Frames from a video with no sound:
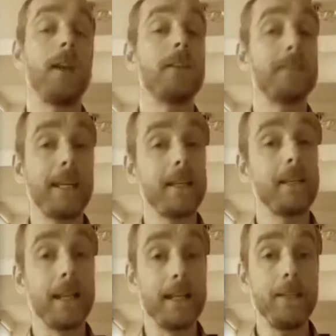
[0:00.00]
And
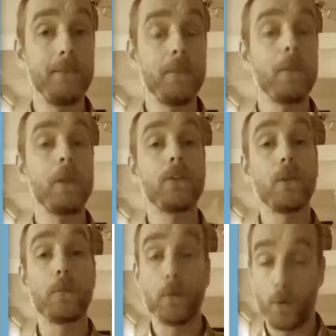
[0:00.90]
secondly, because
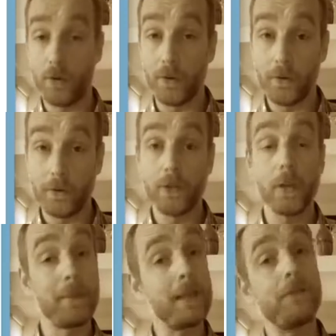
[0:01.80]
the products that
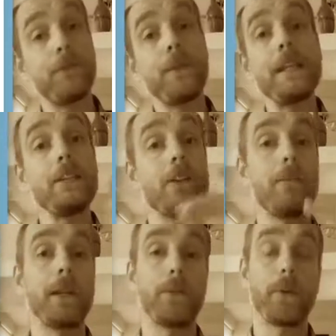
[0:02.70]
are being featured
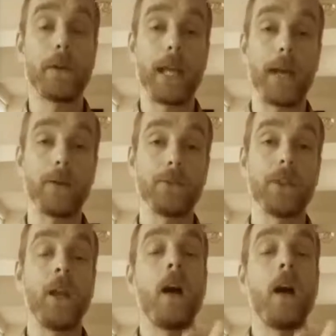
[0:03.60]
on my Twitter account